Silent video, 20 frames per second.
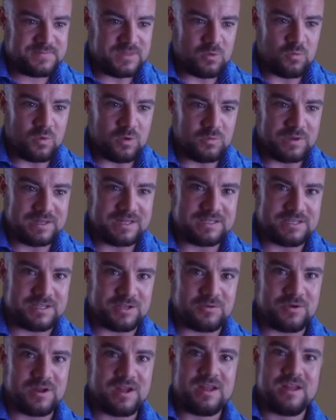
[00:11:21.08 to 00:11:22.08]
What will I
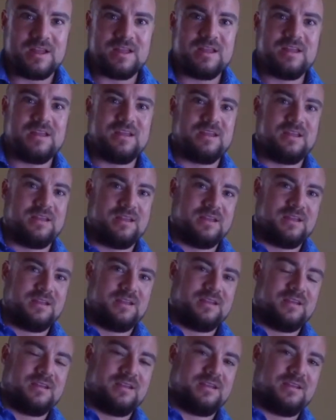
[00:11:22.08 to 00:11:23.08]
do?
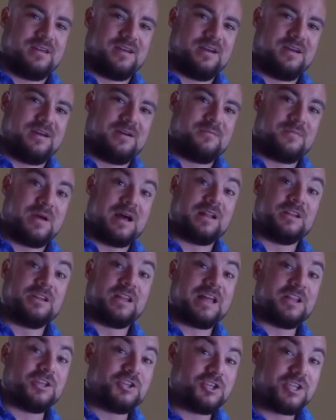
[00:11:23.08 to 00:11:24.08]

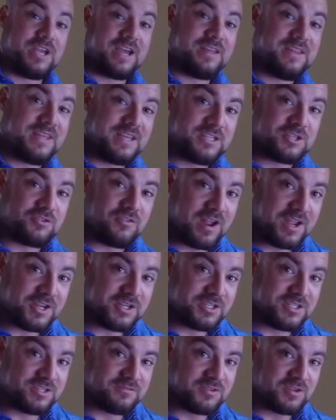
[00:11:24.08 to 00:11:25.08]
I'll share the
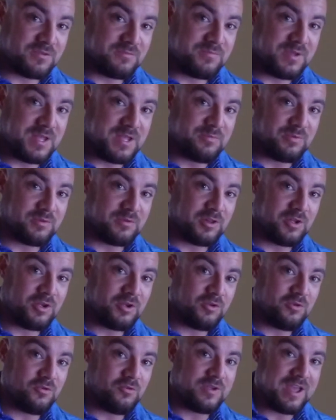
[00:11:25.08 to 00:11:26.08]
interactions of some people
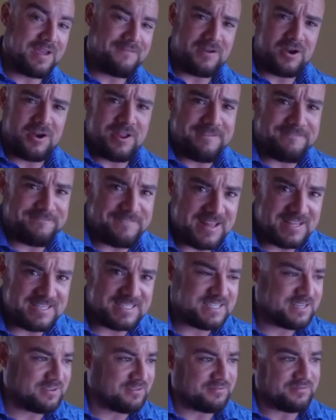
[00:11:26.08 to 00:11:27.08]
who get very
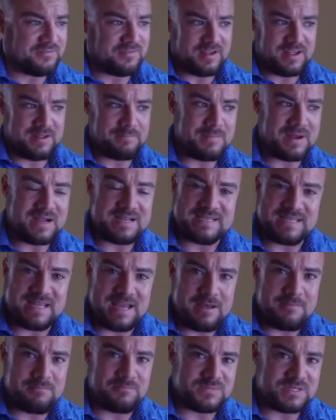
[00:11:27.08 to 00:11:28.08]
offensive in my
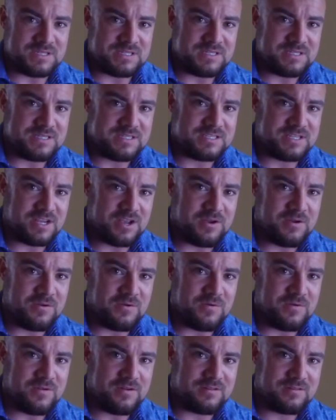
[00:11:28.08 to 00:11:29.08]
DMs,
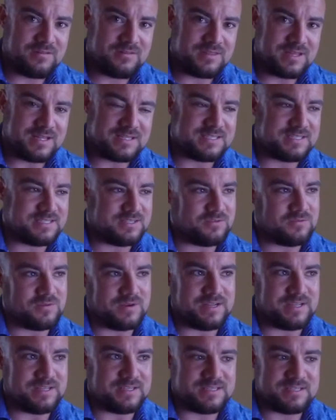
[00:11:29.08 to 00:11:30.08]
so that's
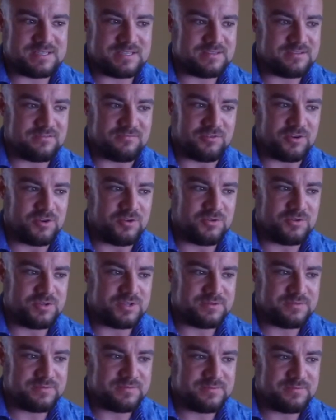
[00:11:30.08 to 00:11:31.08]
always rude.
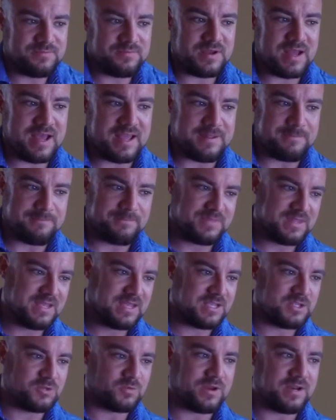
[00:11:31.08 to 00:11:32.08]
But hey, it
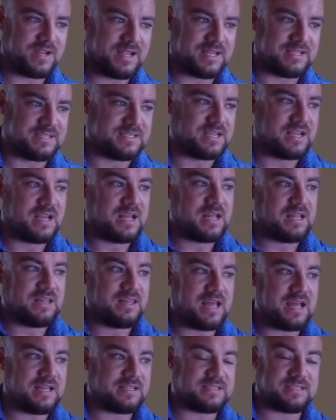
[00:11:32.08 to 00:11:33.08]
is what it is.
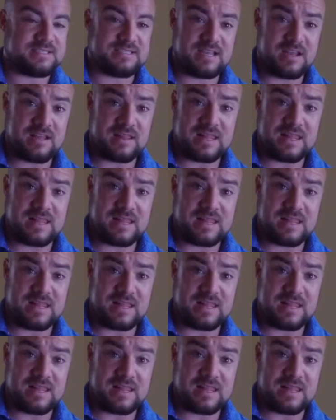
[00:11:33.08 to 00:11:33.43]
Let's